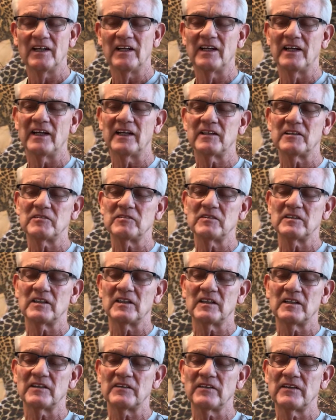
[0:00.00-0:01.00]

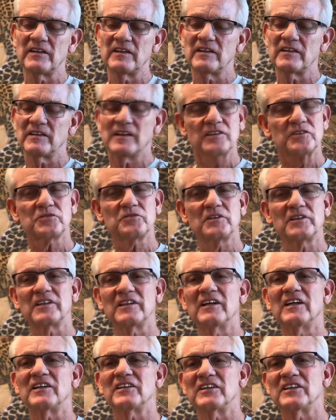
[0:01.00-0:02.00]
And that's what
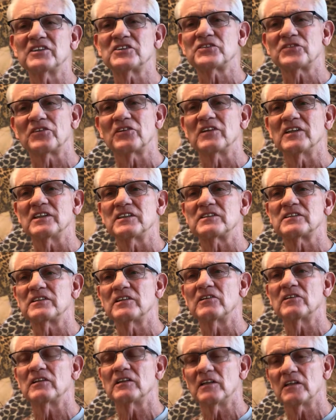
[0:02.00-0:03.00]
God does for us. You
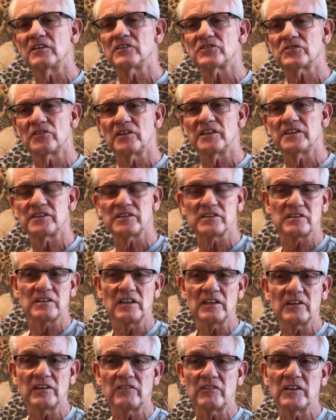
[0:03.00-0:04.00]
know, God is gracious.
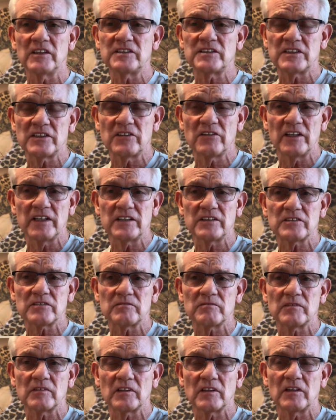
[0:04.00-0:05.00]

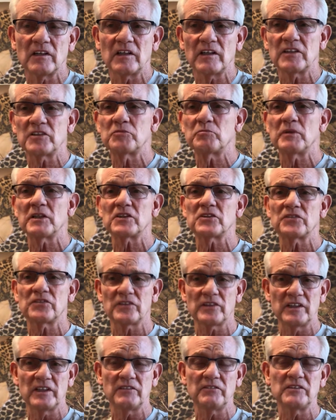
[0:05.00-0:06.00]
God expects
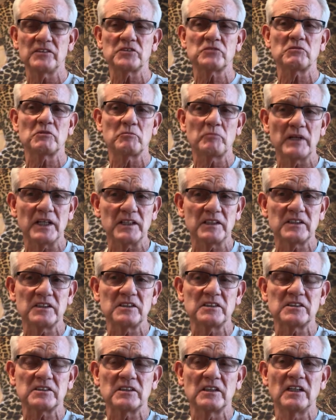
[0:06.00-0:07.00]
forgiveness,
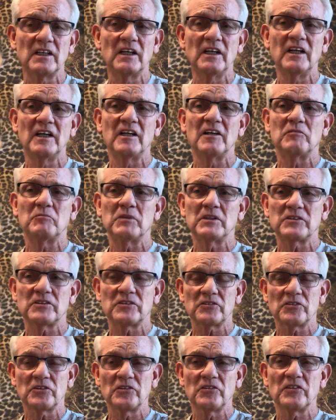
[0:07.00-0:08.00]
repentance. But
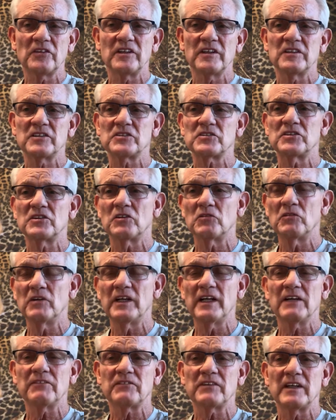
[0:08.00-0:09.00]
truth is, you know, we
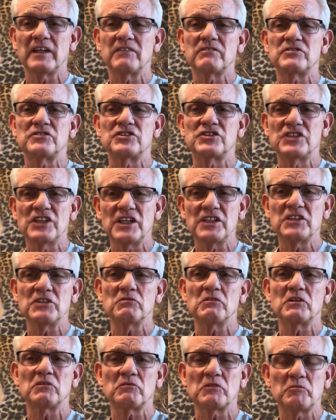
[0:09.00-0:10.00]
have to have
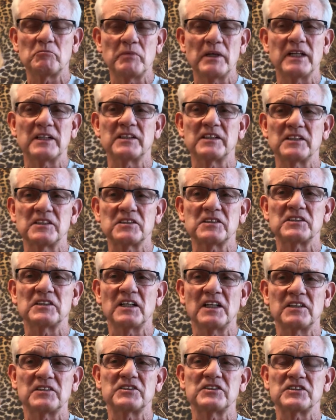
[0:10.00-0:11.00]
genuine repentance,
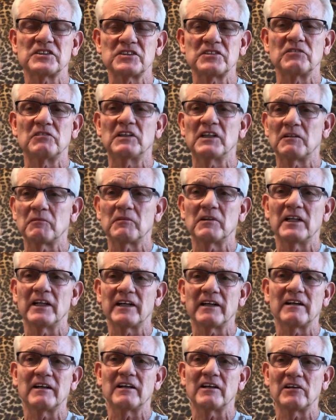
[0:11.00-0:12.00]
not just, "Well, I'm
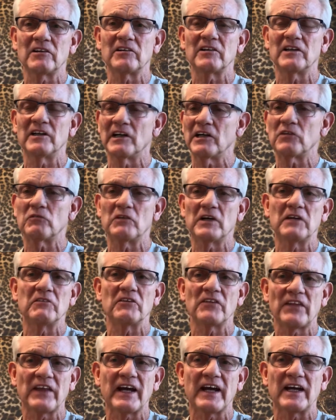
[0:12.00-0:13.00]
glad God got away
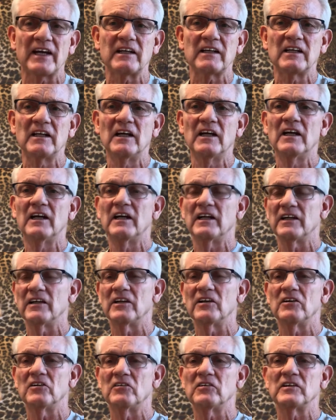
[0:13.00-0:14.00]
with that, you
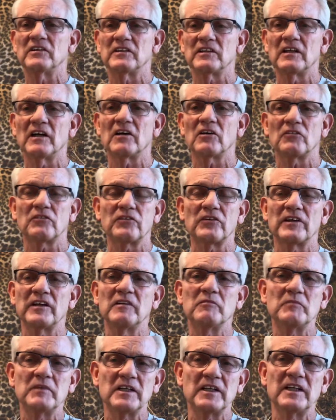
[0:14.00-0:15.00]
know, and God will
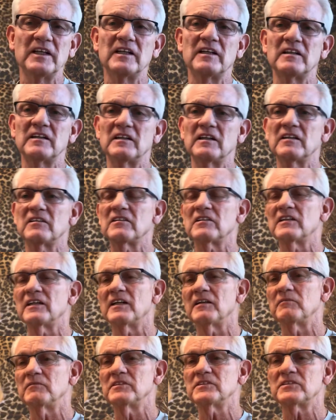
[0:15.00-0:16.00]
forgive me again another
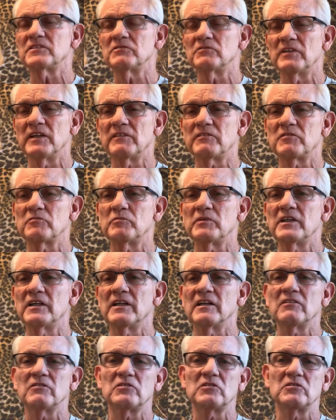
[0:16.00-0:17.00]
time." Listen, we have to be
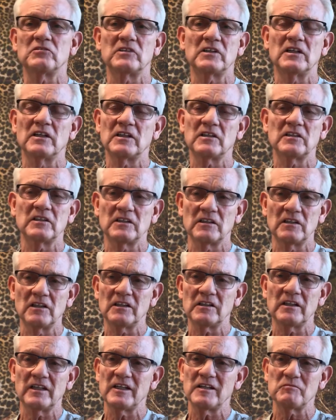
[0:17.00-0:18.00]
careful.
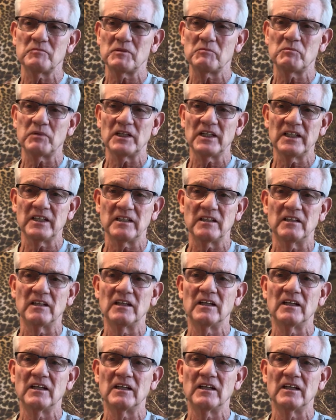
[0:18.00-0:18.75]
God can't be played.